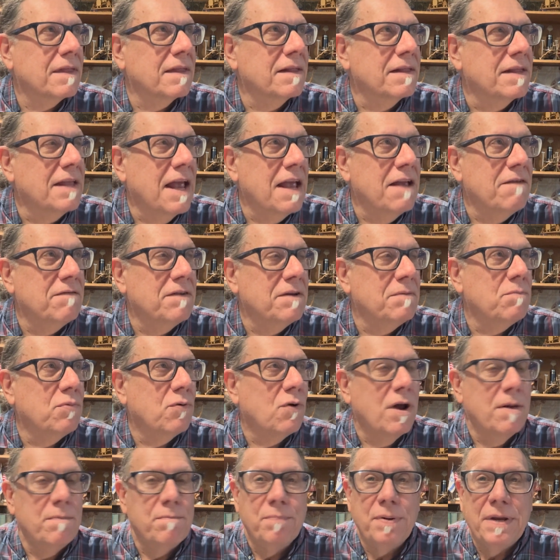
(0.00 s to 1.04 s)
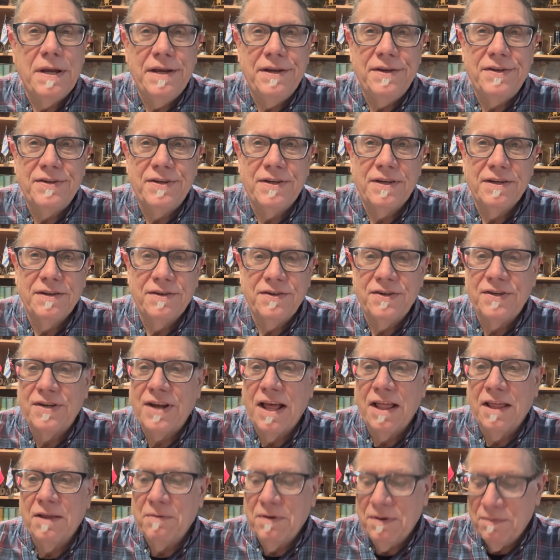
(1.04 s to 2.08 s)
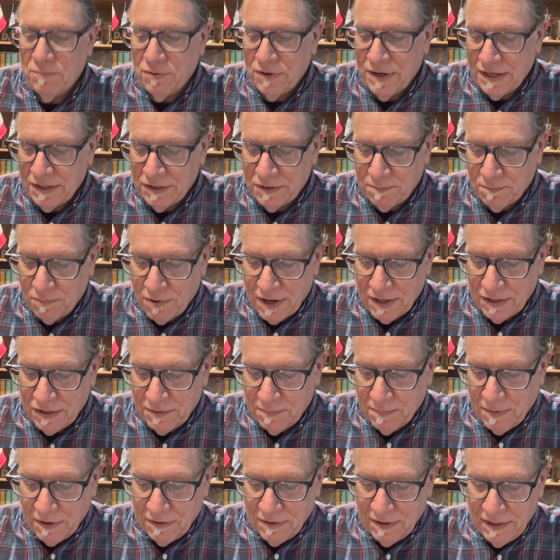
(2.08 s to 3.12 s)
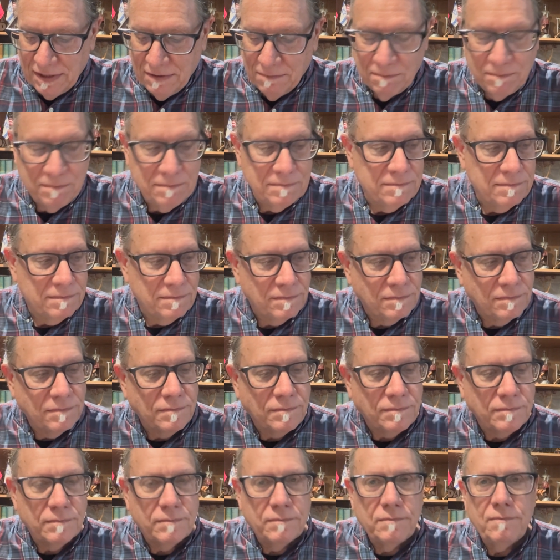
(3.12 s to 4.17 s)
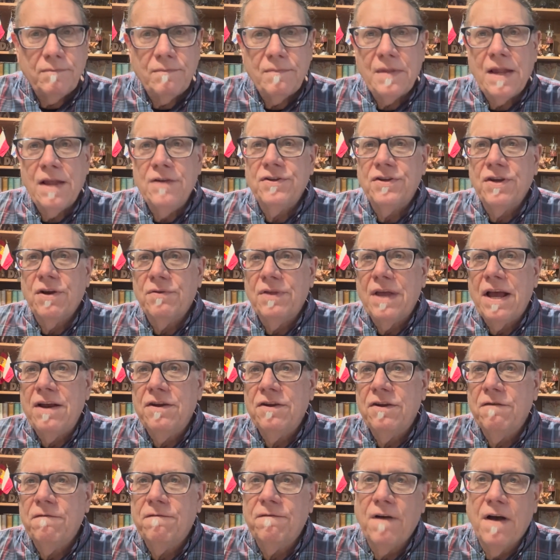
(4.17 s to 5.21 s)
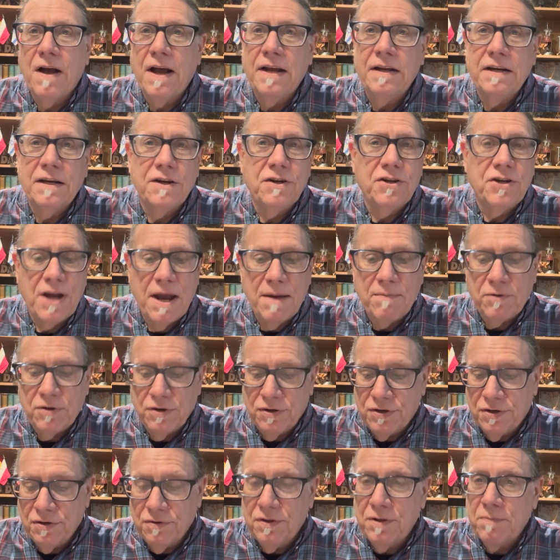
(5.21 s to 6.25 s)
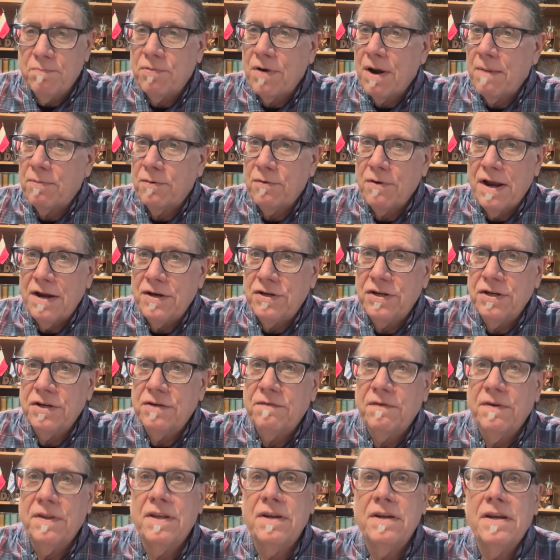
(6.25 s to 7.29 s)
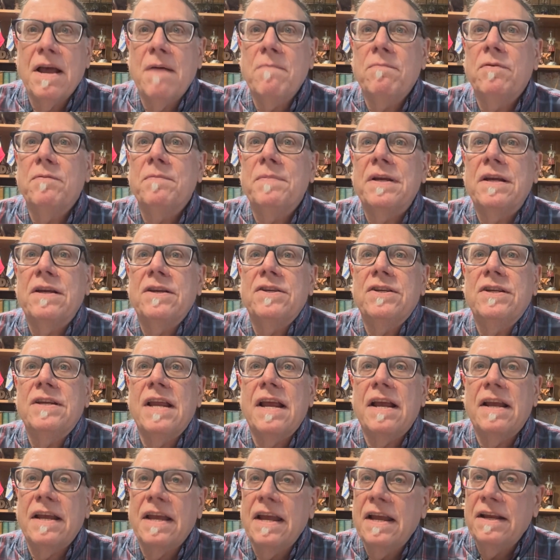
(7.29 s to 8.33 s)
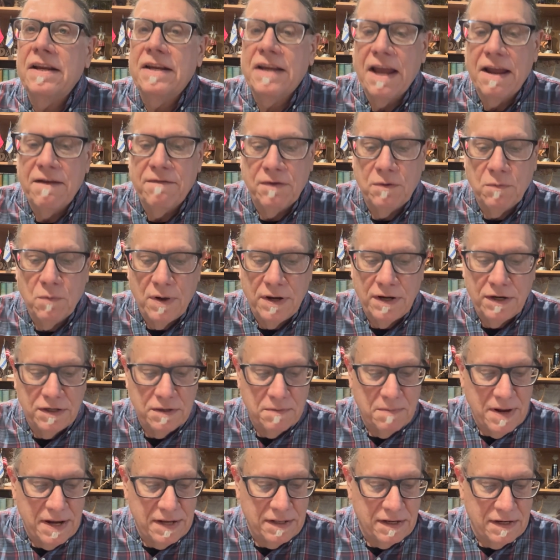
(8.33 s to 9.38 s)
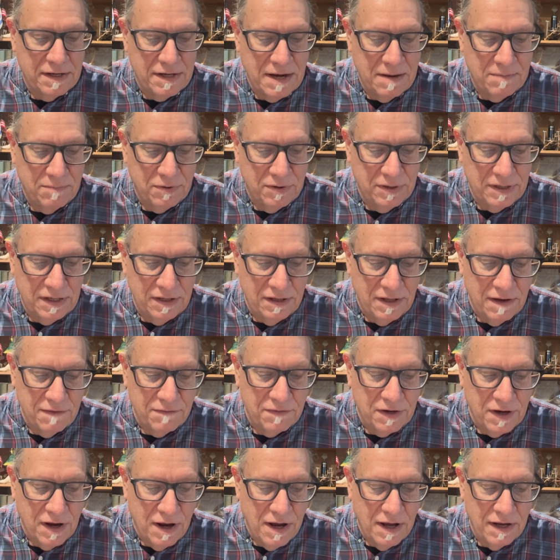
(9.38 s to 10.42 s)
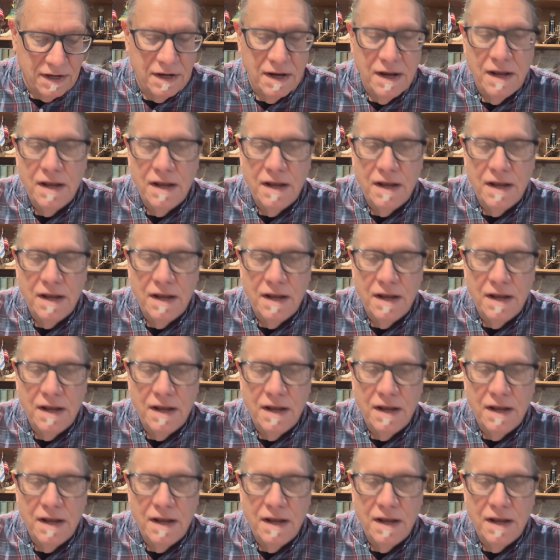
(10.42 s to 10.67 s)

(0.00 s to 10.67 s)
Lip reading: David brought peace. Solomon brings prosperity. And so then you find in chapter 2 the preparations for the temple, because King David wanted to make the temple. He loved God.